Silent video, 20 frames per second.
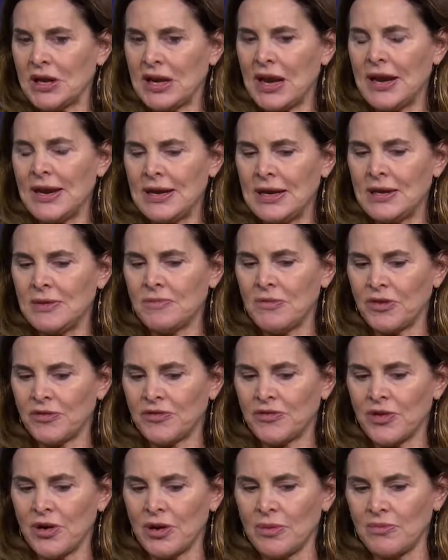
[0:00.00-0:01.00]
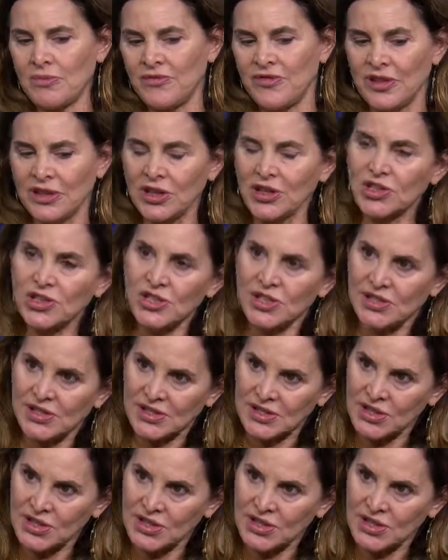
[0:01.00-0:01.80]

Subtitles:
came from villages